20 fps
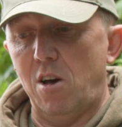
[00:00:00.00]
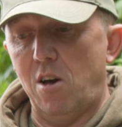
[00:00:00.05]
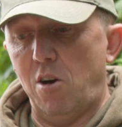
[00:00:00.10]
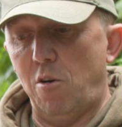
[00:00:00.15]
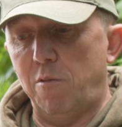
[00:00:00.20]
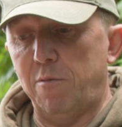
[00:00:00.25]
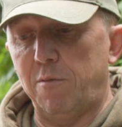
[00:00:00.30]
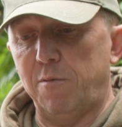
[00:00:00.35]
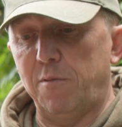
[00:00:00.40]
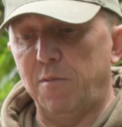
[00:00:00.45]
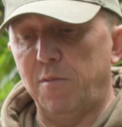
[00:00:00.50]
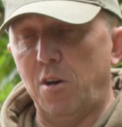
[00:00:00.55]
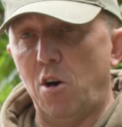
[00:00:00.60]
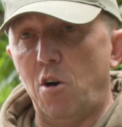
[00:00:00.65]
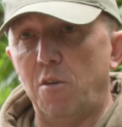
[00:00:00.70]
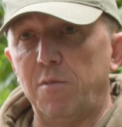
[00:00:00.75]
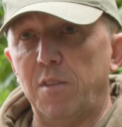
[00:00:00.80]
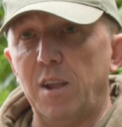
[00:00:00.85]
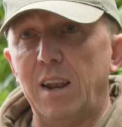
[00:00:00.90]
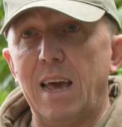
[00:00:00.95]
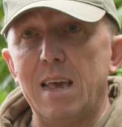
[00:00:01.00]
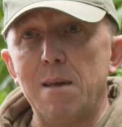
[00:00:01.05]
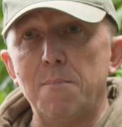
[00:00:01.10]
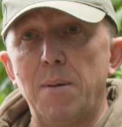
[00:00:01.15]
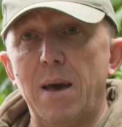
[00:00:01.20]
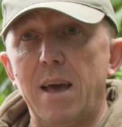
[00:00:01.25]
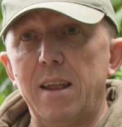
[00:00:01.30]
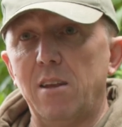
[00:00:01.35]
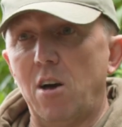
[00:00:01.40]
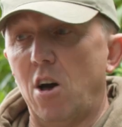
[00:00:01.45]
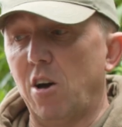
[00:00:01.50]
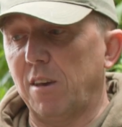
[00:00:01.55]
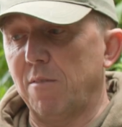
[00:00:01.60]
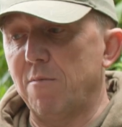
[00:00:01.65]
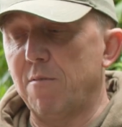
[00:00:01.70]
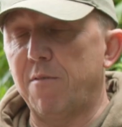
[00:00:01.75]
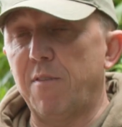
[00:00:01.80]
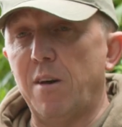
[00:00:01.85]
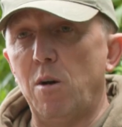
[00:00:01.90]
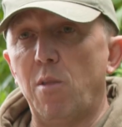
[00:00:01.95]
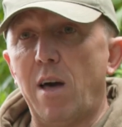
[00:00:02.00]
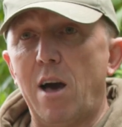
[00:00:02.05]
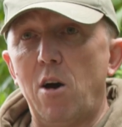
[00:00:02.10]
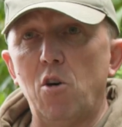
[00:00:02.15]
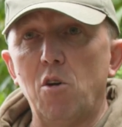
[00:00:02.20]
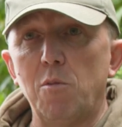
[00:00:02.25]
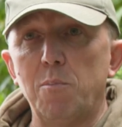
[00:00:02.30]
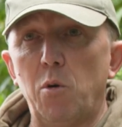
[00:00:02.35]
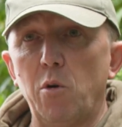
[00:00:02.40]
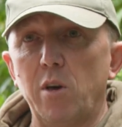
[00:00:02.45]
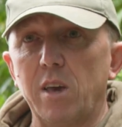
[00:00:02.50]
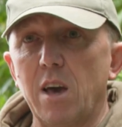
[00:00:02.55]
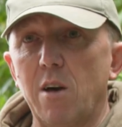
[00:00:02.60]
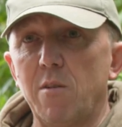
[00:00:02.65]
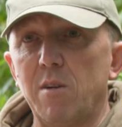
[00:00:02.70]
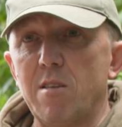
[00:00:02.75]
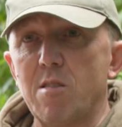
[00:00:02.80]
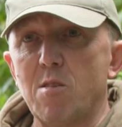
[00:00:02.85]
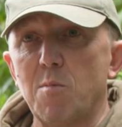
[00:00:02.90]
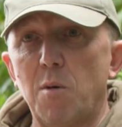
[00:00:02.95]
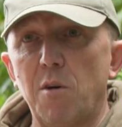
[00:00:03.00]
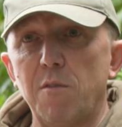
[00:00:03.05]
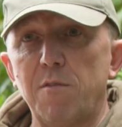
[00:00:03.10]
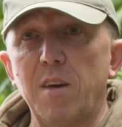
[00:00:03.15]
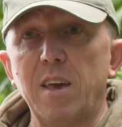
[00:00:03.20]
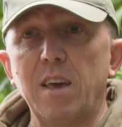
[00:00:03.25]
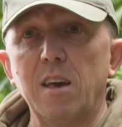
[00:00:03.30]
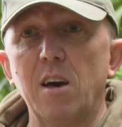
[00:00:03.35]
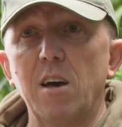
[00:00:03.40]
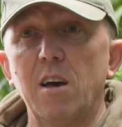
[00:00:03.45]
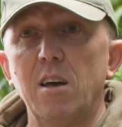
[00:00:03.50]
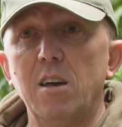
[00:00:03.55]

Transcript: off the lake bed, I can feel that hook point going into my finger.